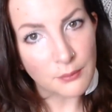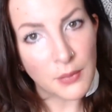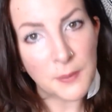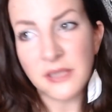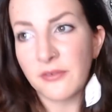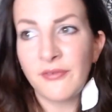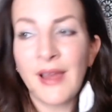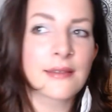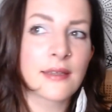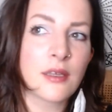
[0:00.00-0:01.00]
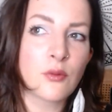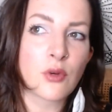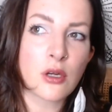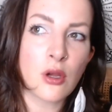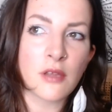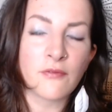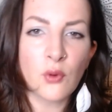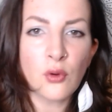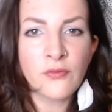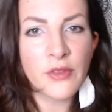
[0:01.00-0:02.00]
maybe the fact that they were not
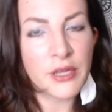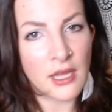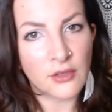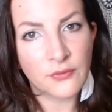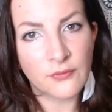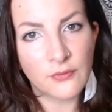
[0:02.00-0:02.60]
evolved than us